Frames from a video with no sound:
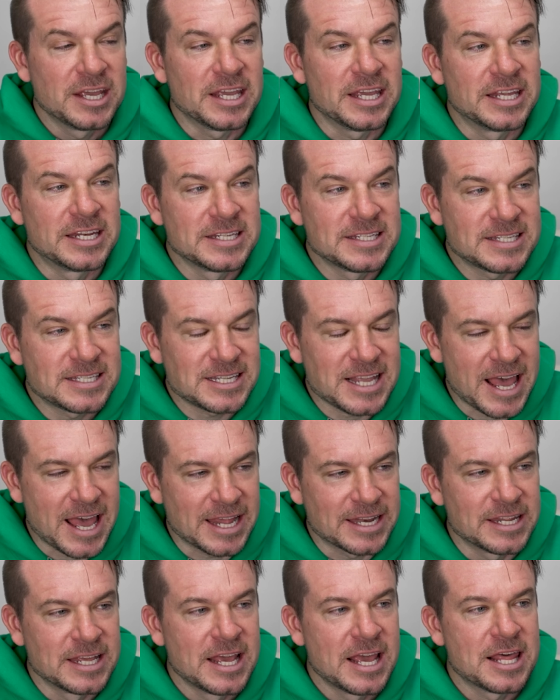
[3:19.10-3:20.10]
It is
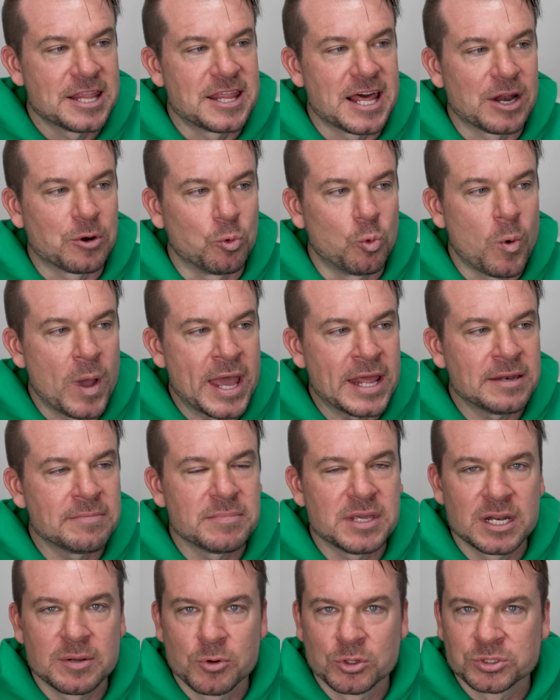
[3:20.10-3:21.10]
said that when
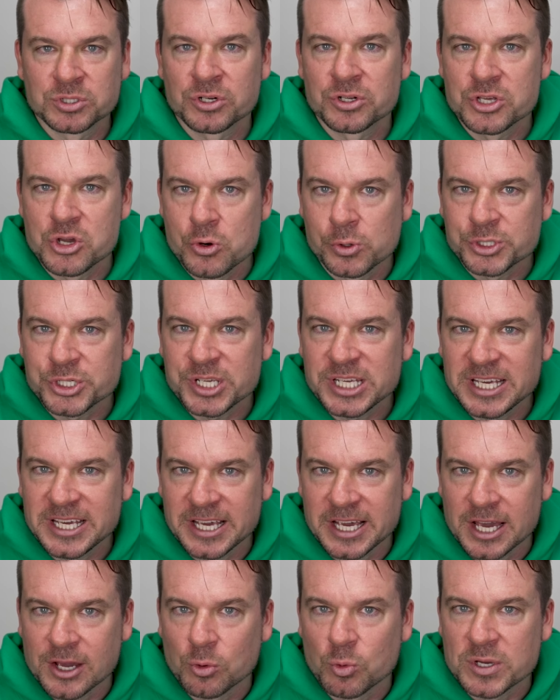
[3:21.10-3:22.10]
Minamoto no
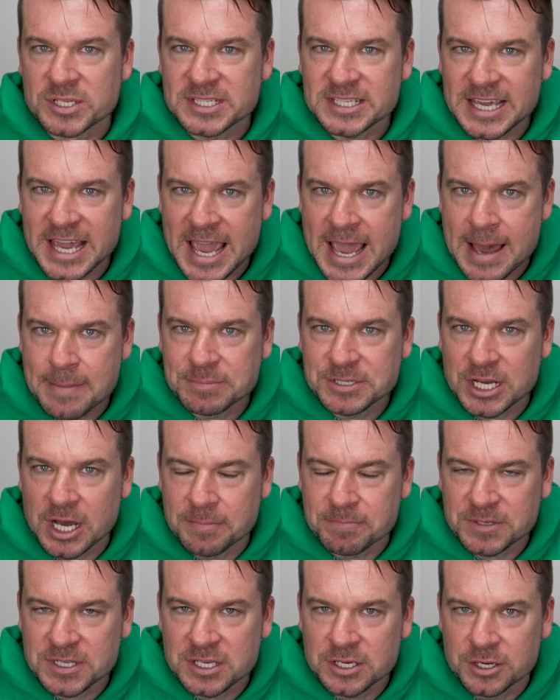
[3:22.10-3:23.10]
Yoshiie was camped
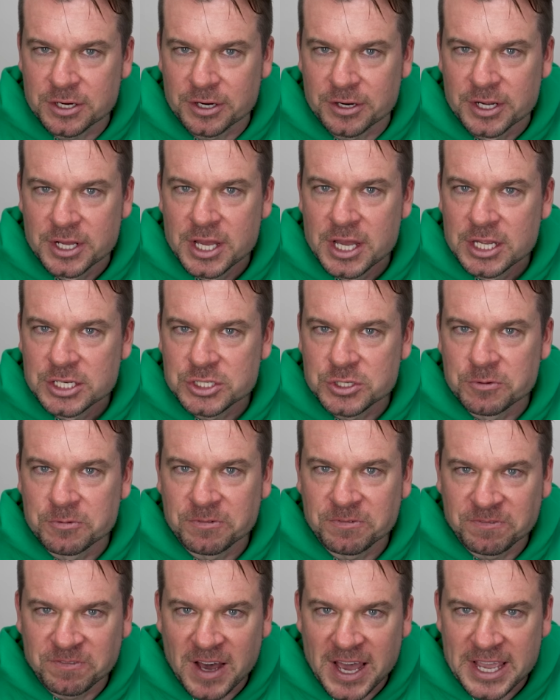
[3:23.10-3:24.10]
up here to
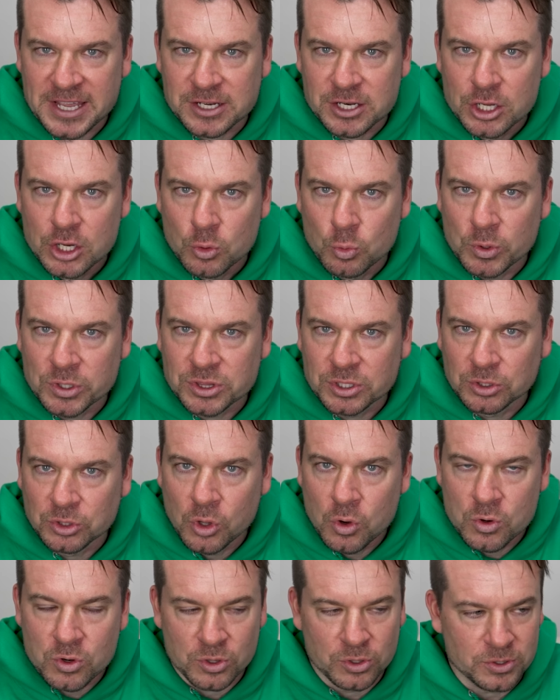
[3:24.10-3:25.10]
fight with the
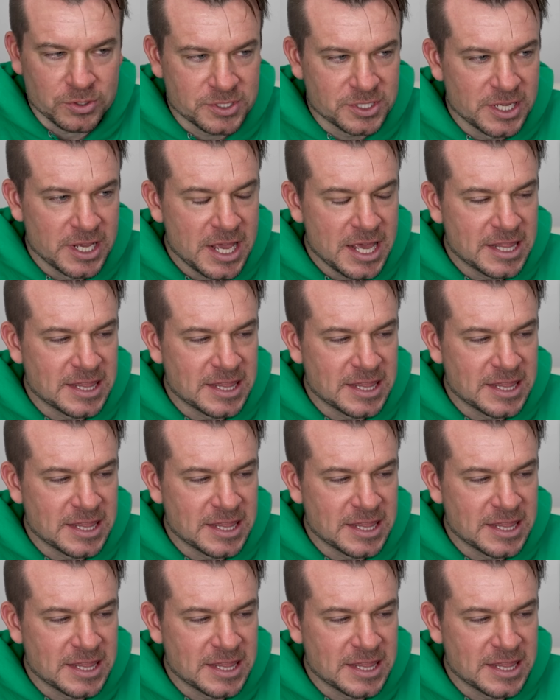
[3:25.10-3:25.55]
locals,